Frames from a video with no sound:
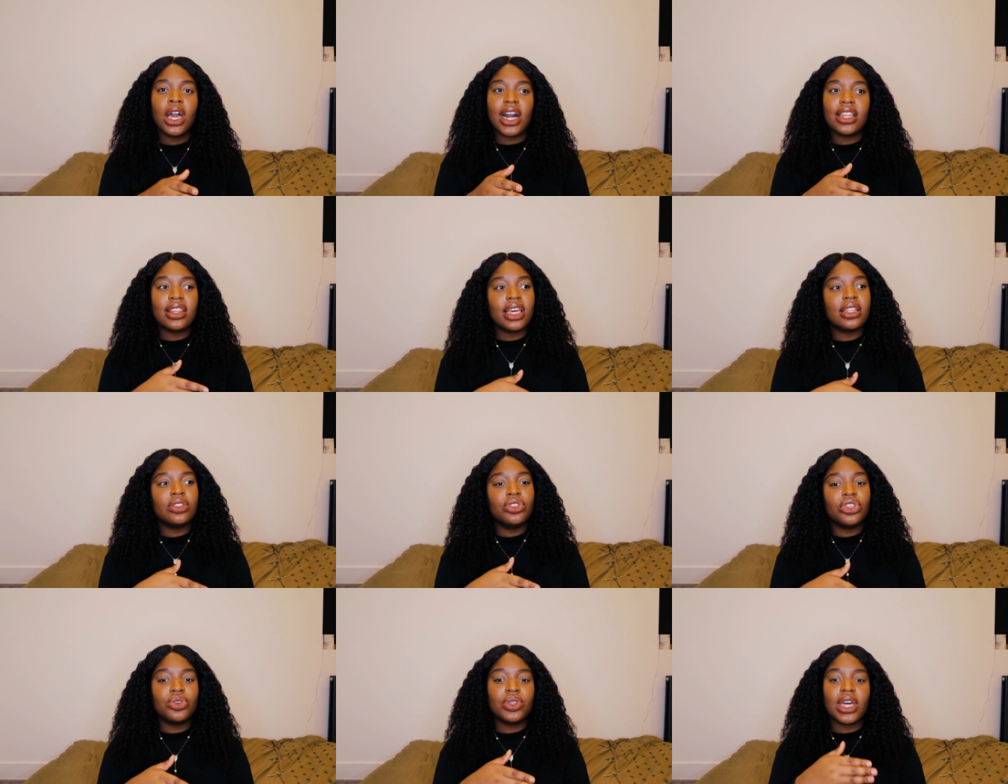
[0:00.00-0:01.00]
I then
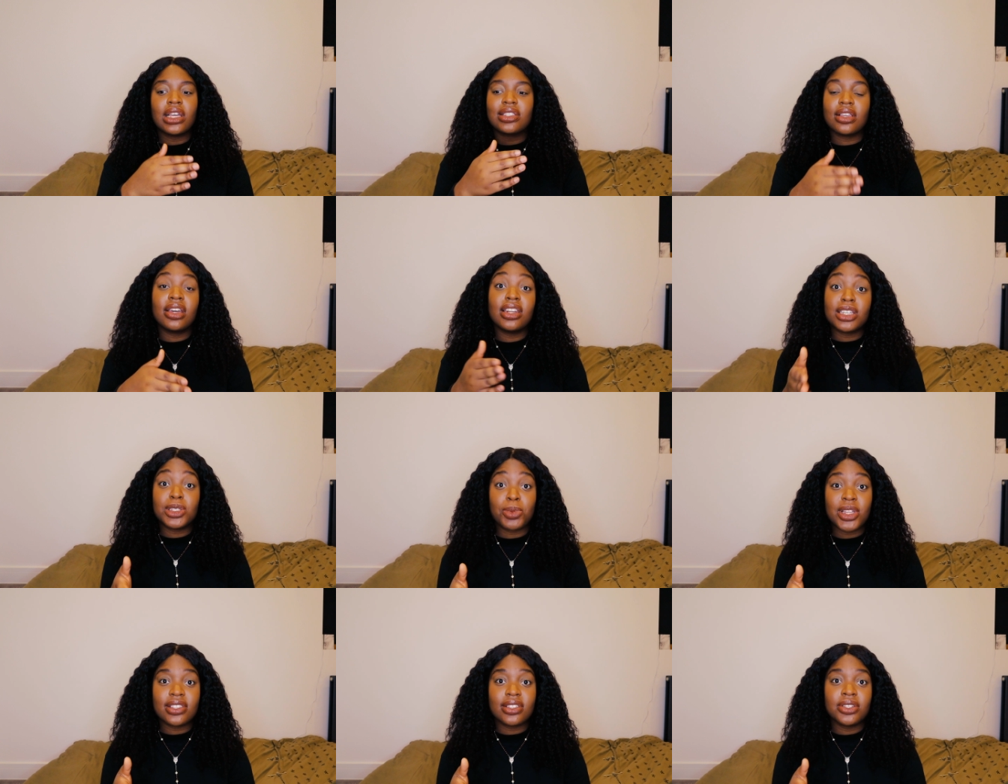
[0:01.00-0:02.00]
knew that certain
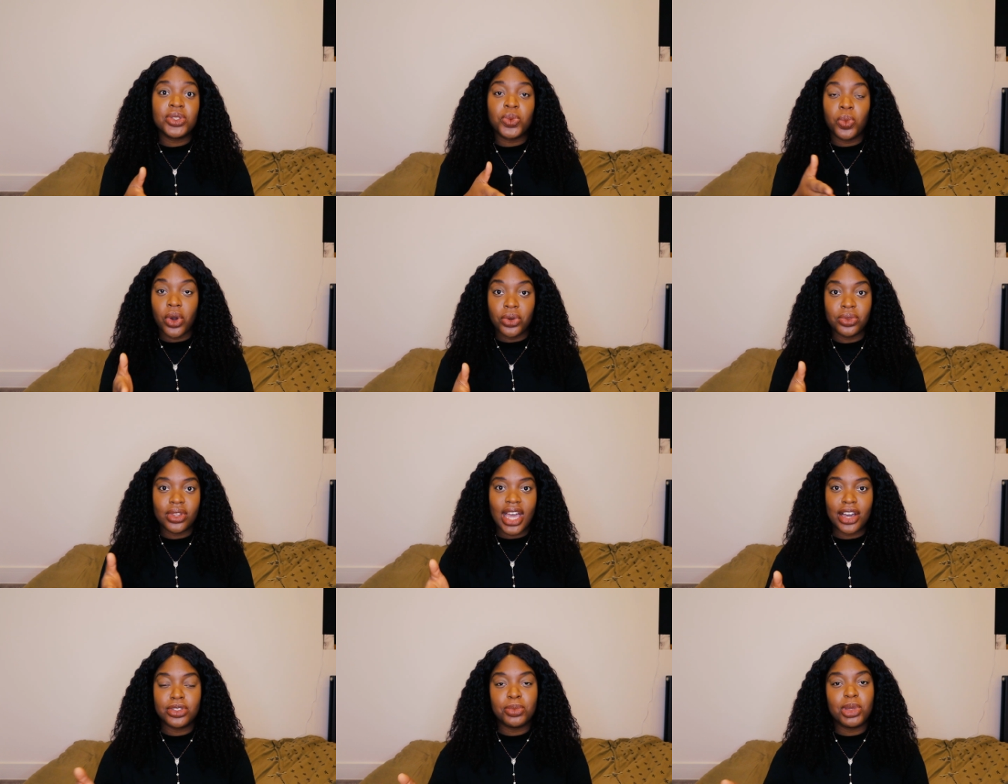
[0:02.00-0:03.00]
expenses won't
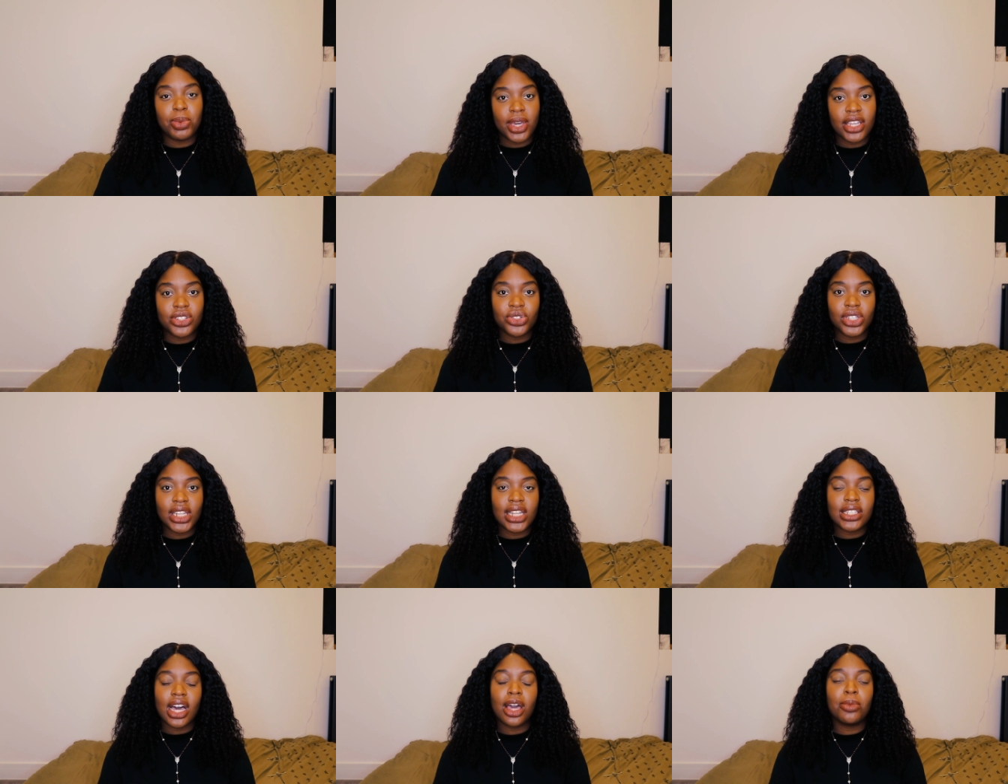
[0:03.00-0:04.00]
have to be paid during
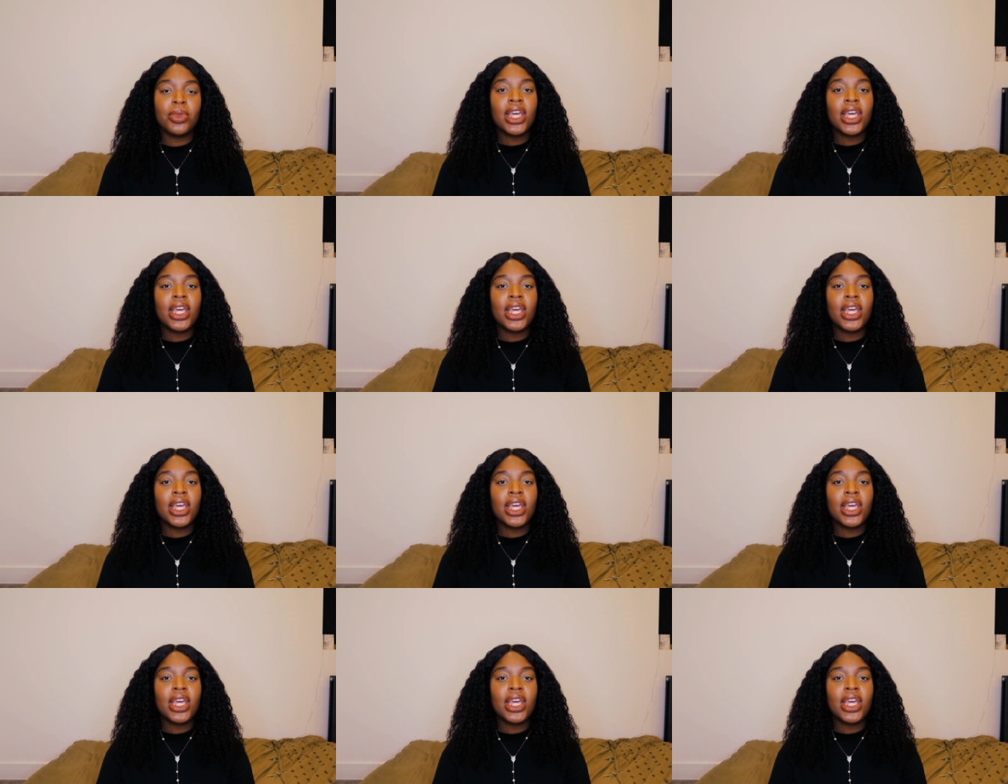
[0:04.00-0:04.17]
that time.